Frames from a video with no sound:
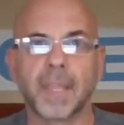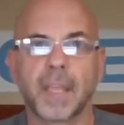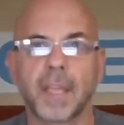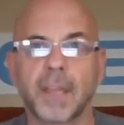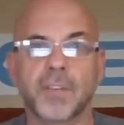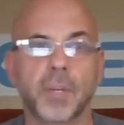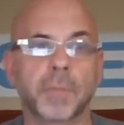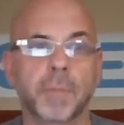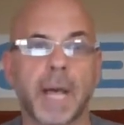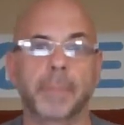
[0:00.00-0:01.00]
And she
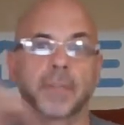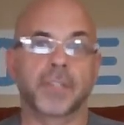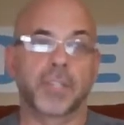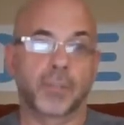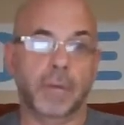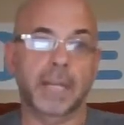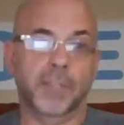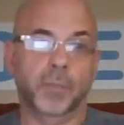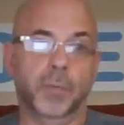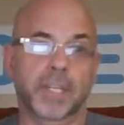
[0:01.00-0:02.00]
was popular. She tried
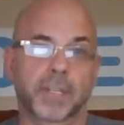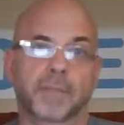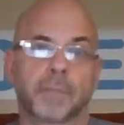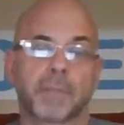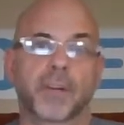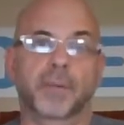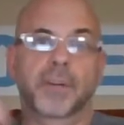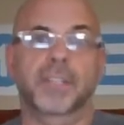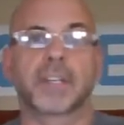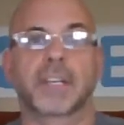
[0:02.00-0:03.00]
to switch from being a
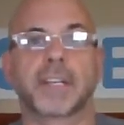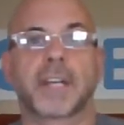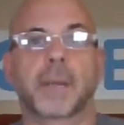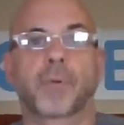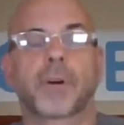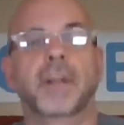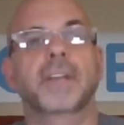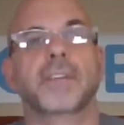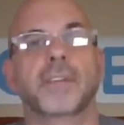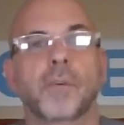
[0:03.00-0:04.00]
Christian
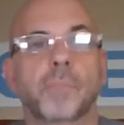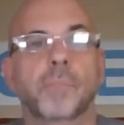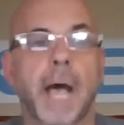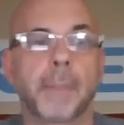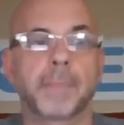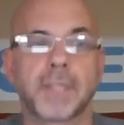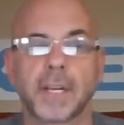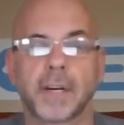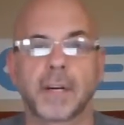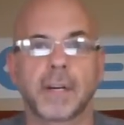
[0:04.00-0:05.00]
contemporary to pop
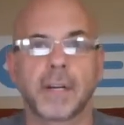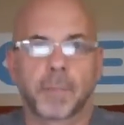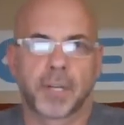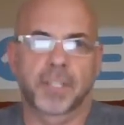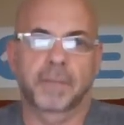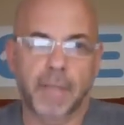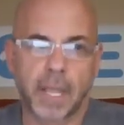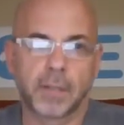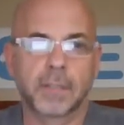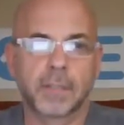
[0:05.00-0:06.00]
singer, but she
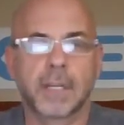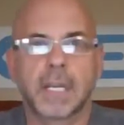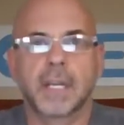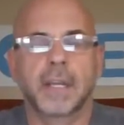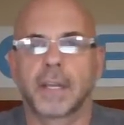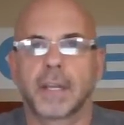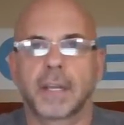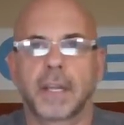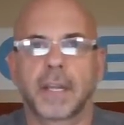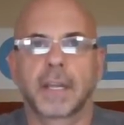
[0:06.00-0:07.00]
failed
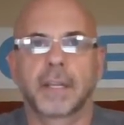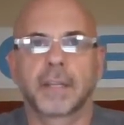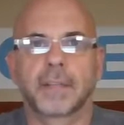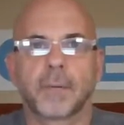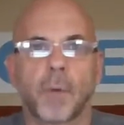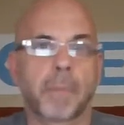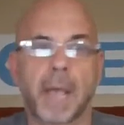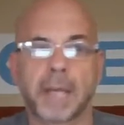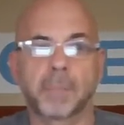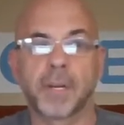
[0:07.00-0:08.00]
and went
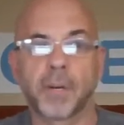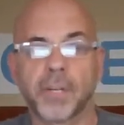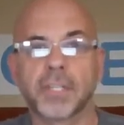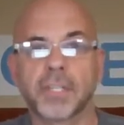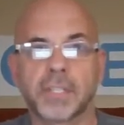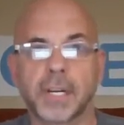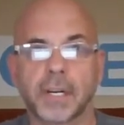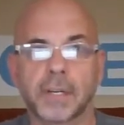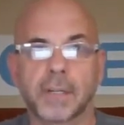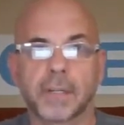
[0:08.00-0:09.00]
back to being a Christian
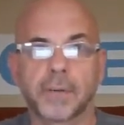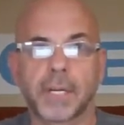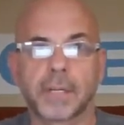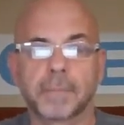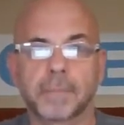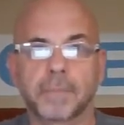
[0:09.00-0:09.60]
singer, right?